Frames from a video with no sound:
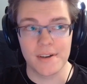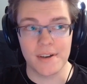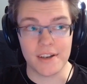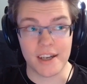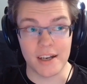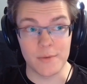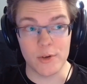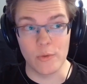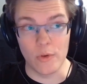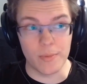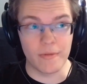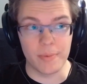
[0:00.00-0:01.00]
kind of a
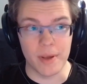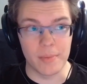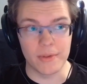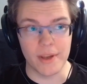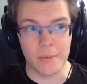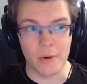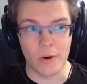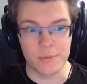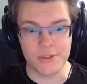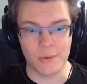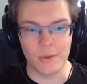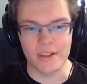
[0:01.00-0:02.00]
group of people that were
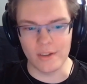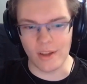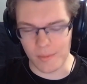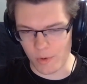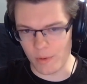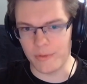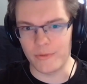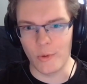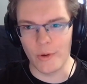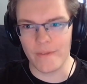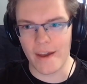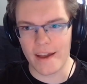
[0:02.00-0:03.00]
homeschooling a lot more before
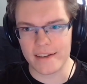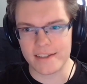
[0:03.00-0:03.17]
that.